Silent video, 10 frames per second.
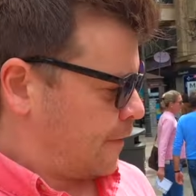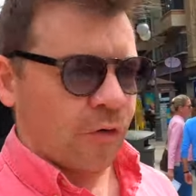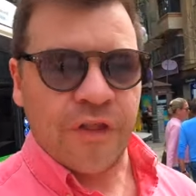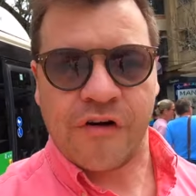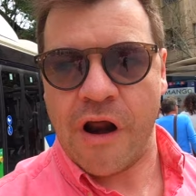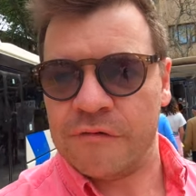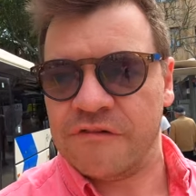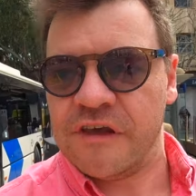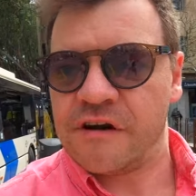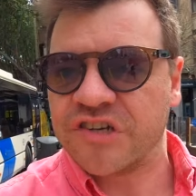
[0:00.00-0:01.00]
on the
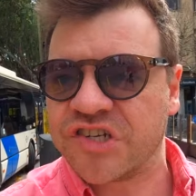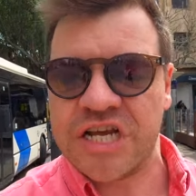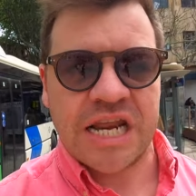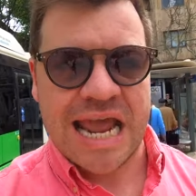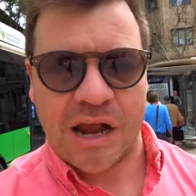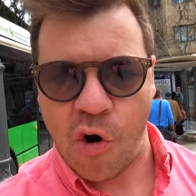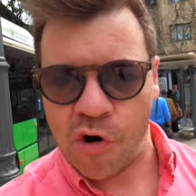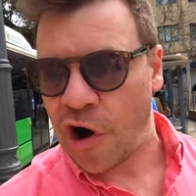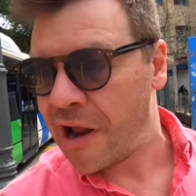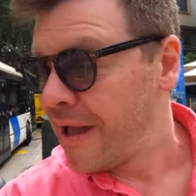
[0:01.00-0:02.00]
ground here at C&A
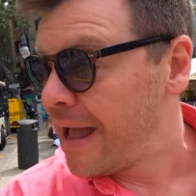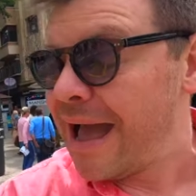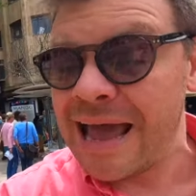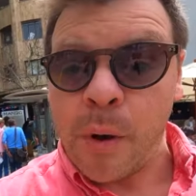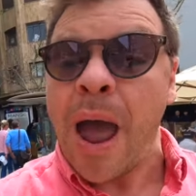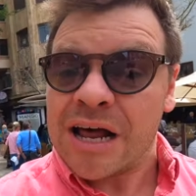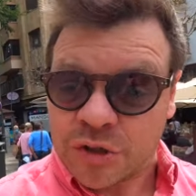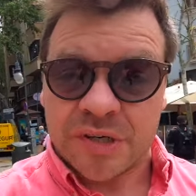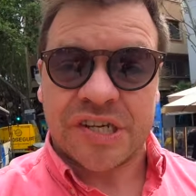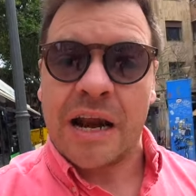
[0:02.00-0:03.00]
Corner. Anyway, as
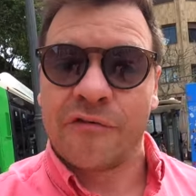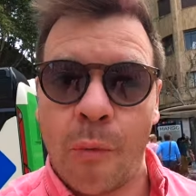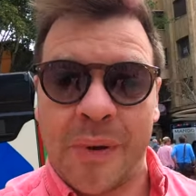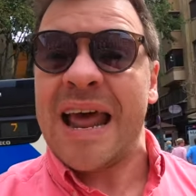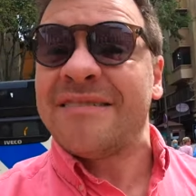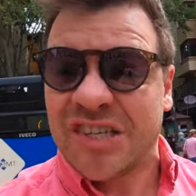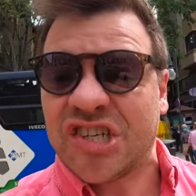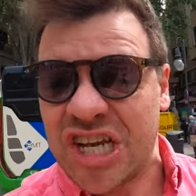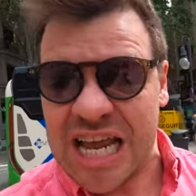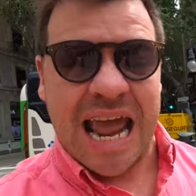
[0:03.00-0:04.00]
I was saying, I've not been into
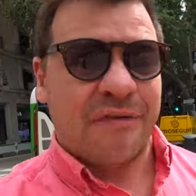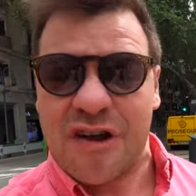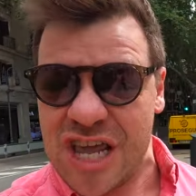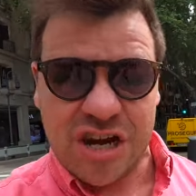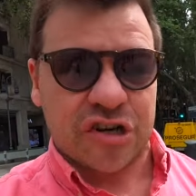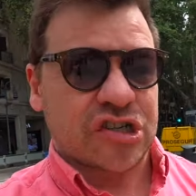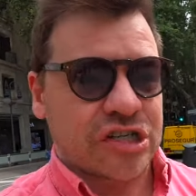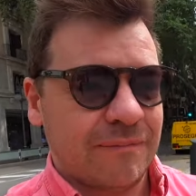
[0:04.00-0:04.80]
C&A for years,